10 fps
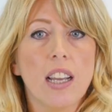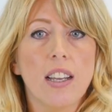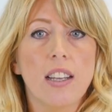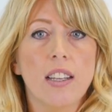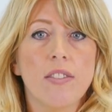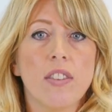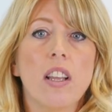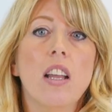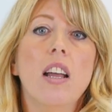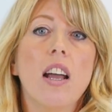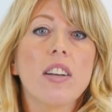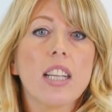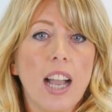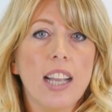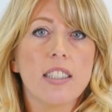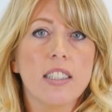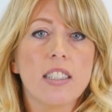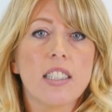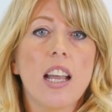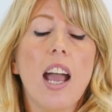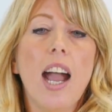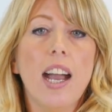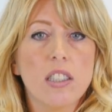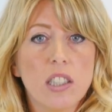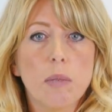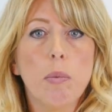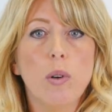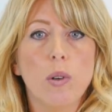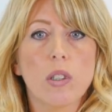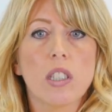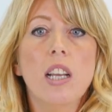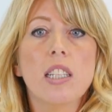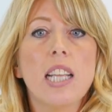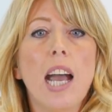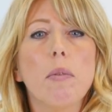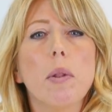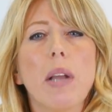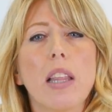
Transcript: care, guidance and support to help them